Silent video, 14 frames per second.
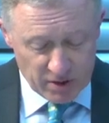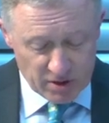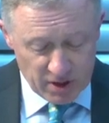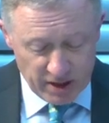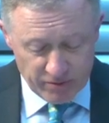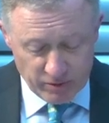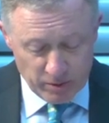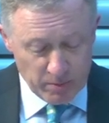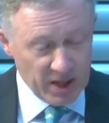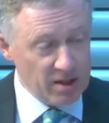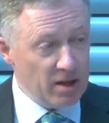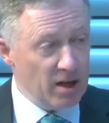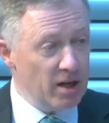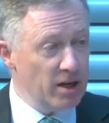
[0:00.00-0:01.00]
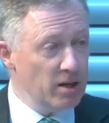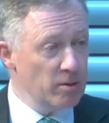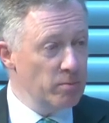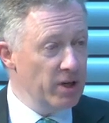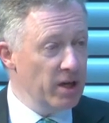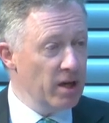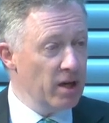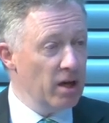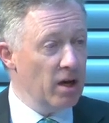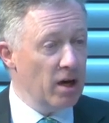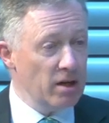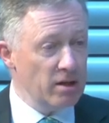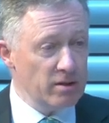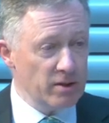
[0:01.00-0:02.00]
have remained high, being
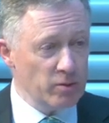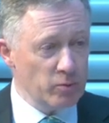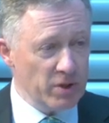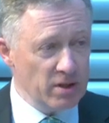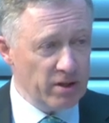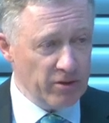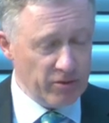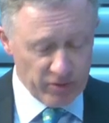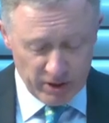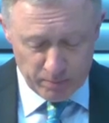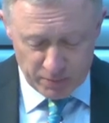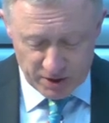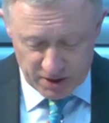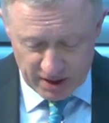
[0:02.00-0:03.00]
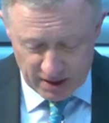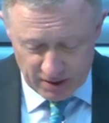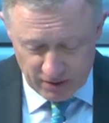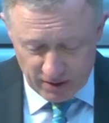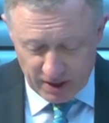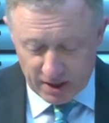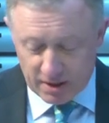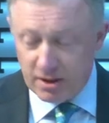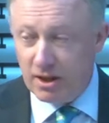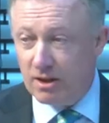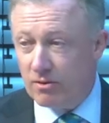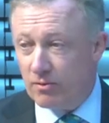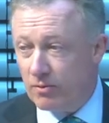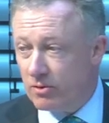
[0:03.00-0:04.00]
123% at the
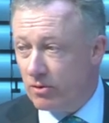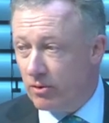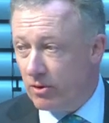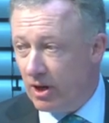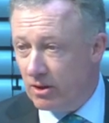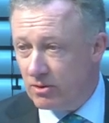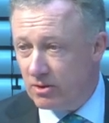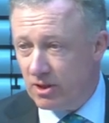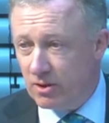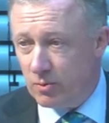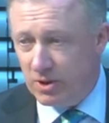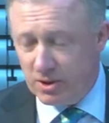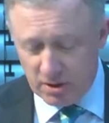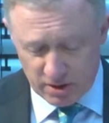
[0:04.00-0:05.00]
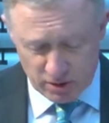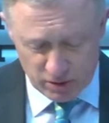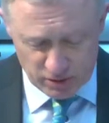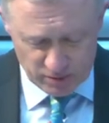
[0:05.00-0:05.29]
end of 2022.